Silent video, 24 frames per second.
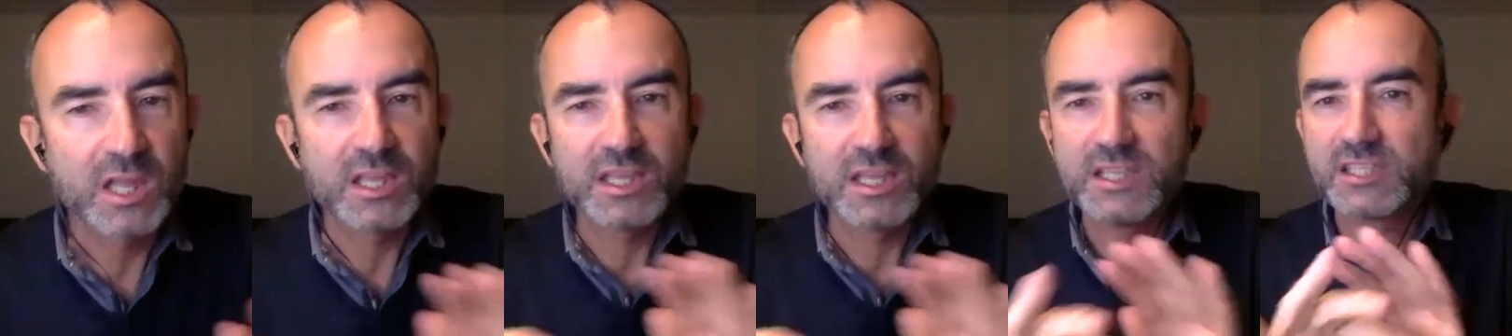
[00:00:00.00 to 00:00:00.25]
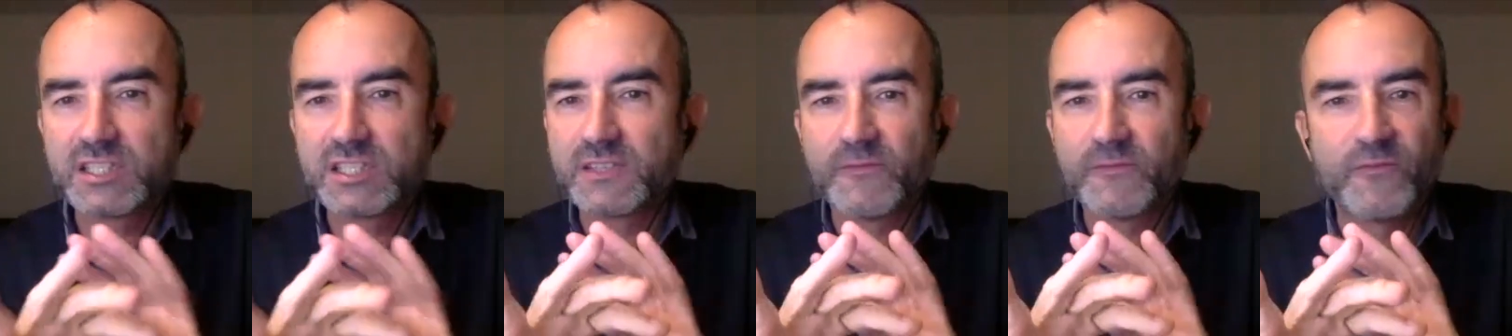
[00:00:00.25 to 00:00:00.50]

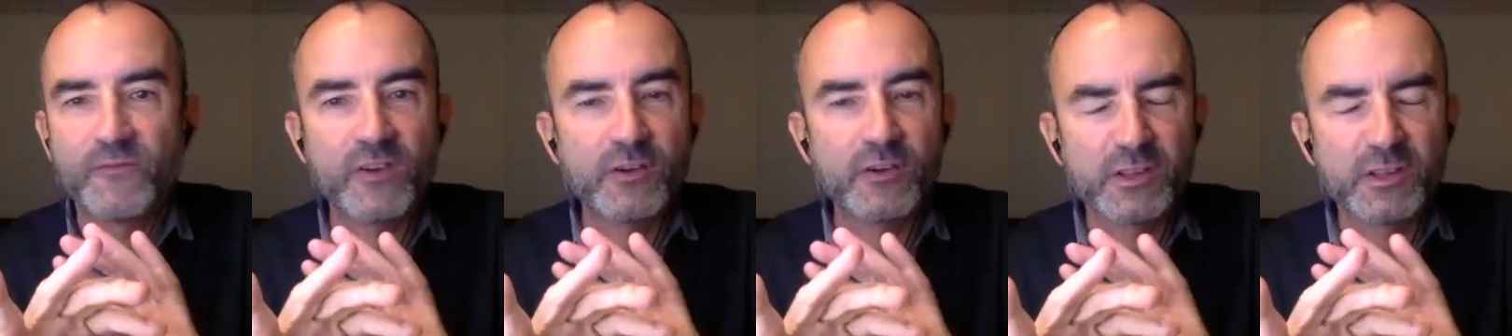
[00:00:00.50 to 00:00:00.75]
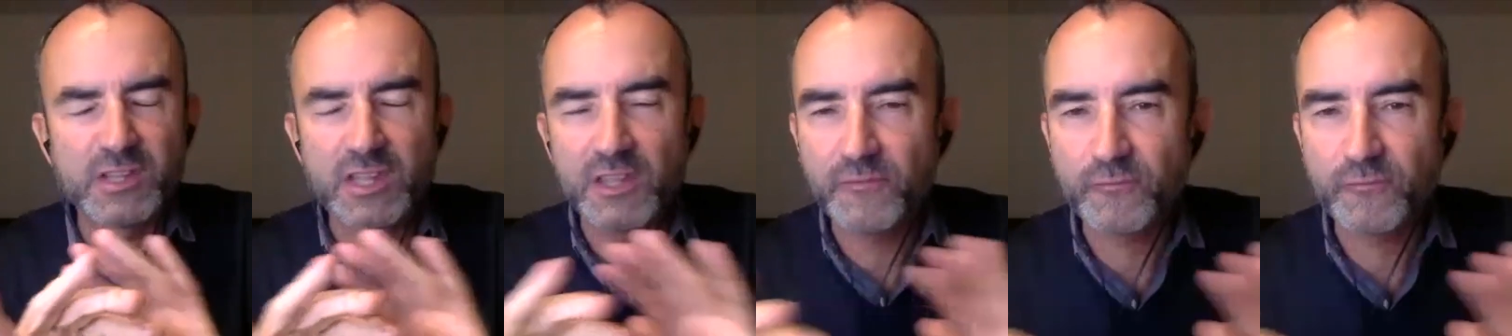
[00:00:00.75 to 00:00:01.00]
is
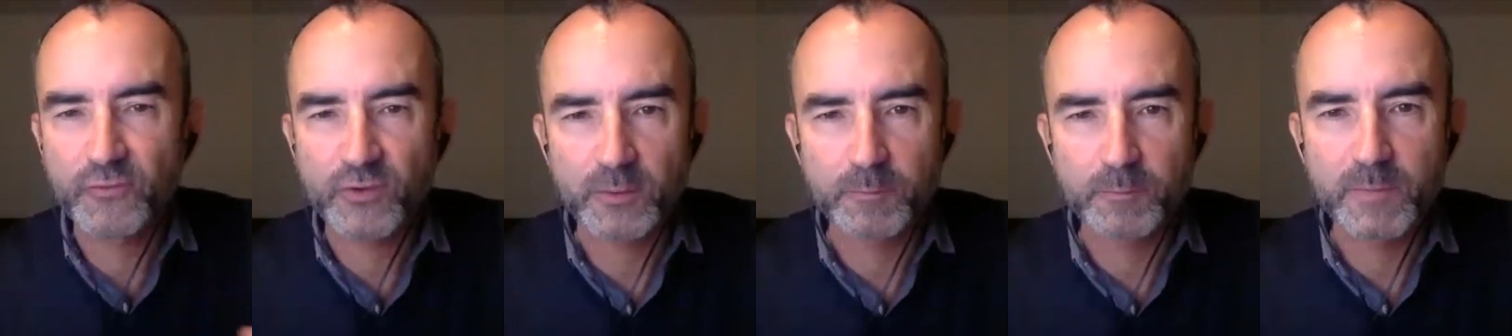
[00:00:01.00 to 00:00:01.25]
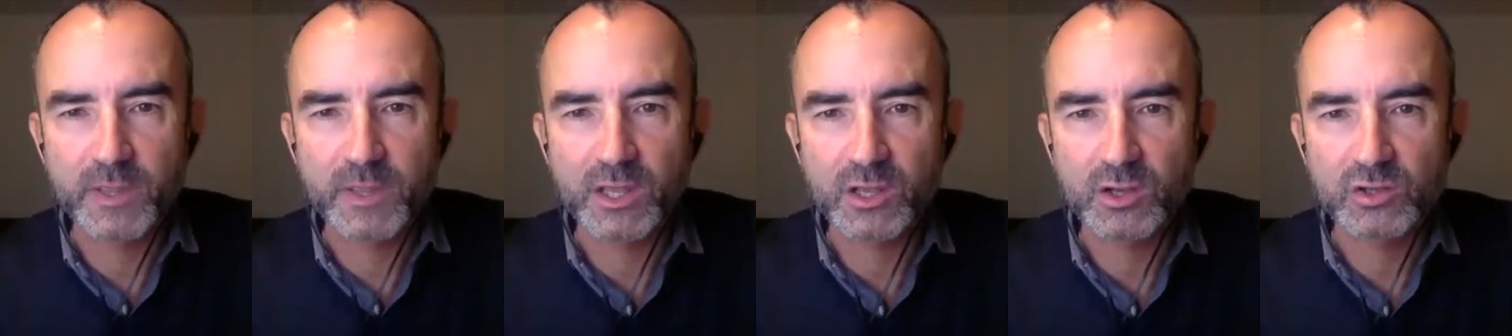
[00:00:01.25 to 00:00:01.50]
very
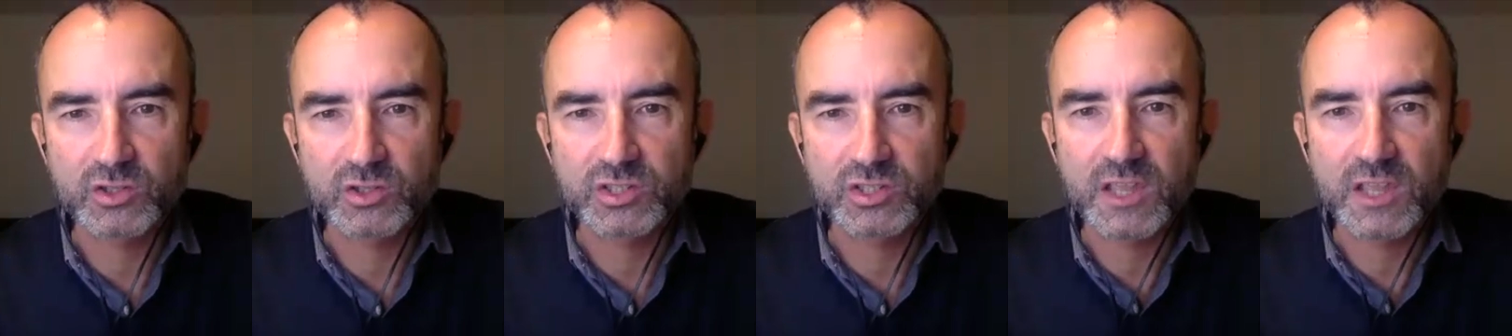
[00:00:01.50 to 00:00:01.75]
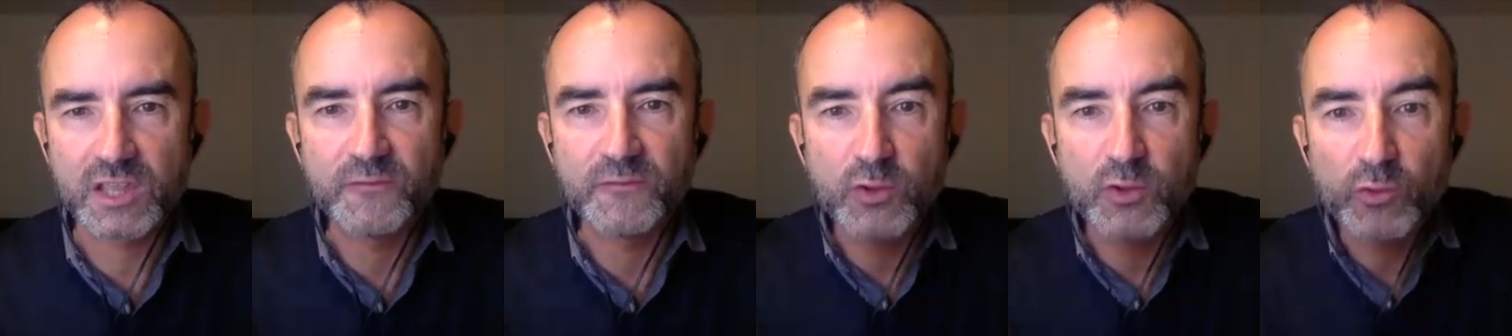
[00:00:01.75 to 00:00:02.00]
different, because
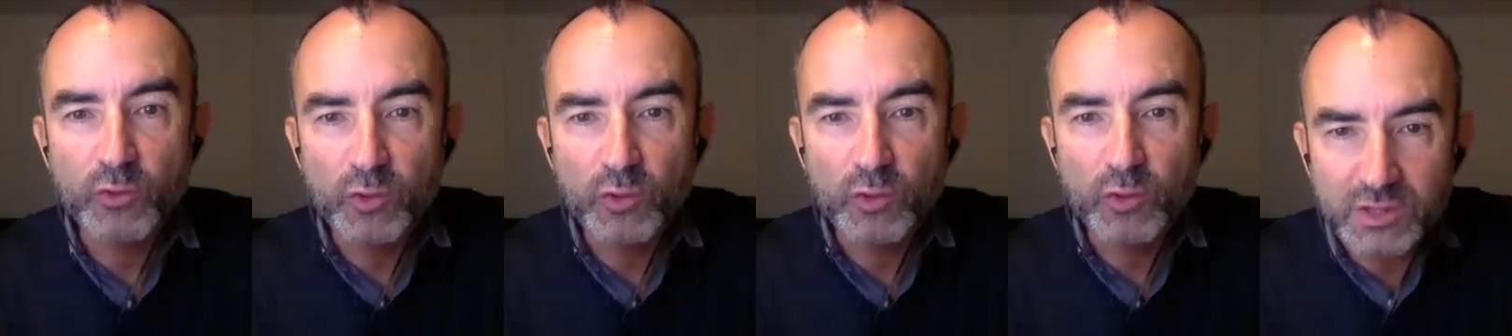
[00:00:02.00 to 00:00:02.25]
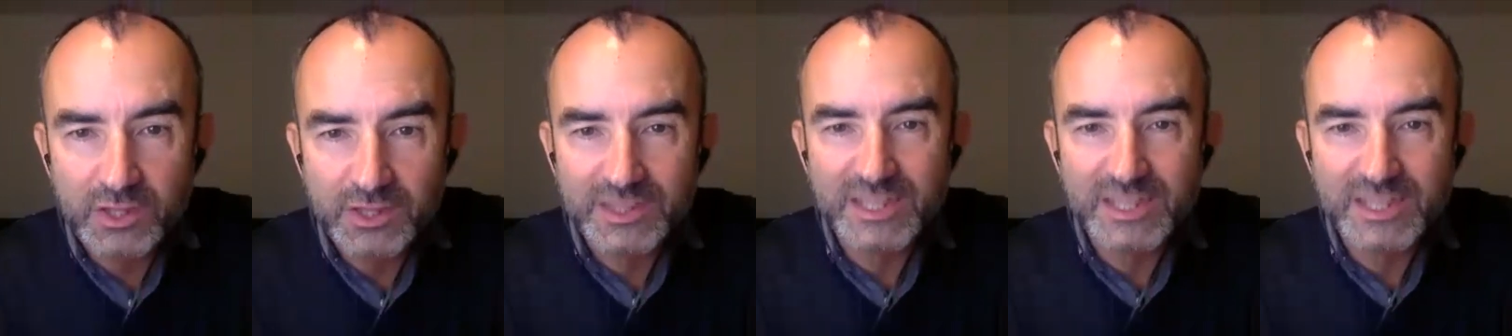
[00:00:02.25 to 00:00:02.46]
if you don't